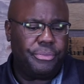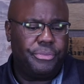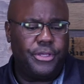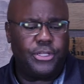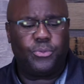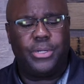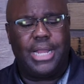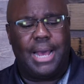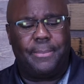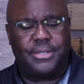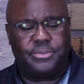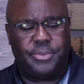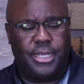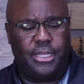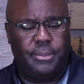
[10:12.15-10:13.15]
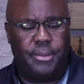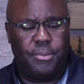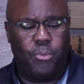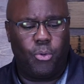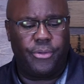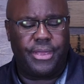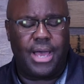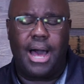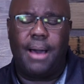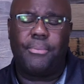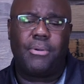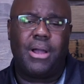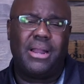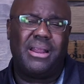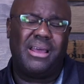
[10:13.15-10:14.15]
This one happens to be a little bit more. The
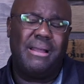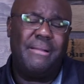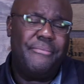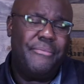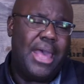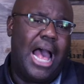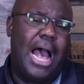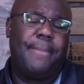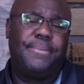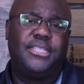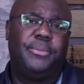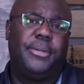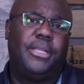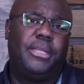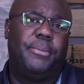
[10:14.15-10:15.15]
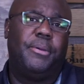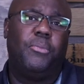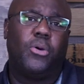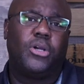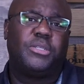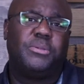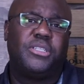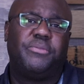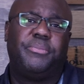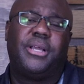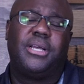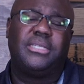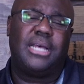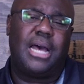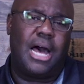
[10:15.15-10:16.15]
Ambarana happens to be a little bit more expensive
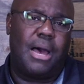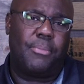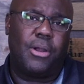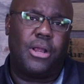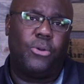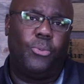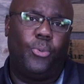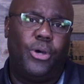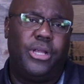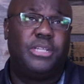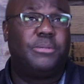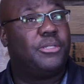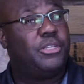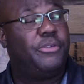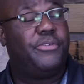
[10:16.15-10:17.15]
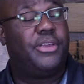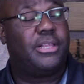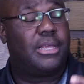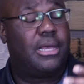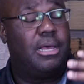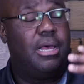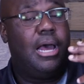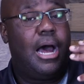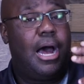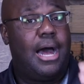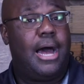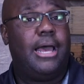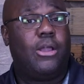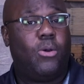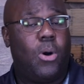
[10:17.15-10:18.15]
because the Ambarana wood, especially if you get the
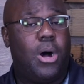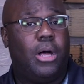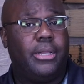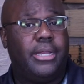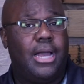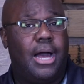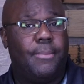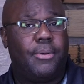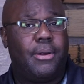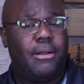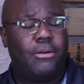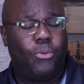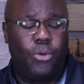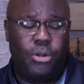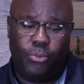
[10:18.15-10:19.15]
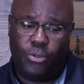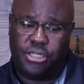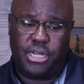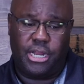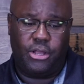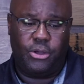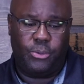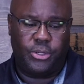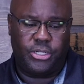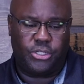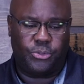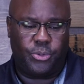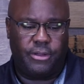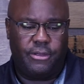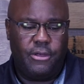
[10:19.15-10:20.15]
high quality Ambarana wood, which I know, which
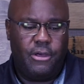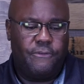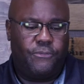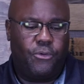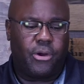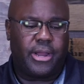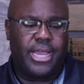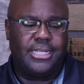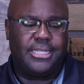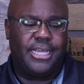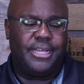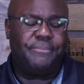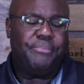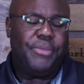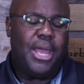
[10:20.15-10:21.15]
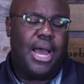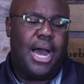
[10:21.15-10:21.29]
is what Fourgate did,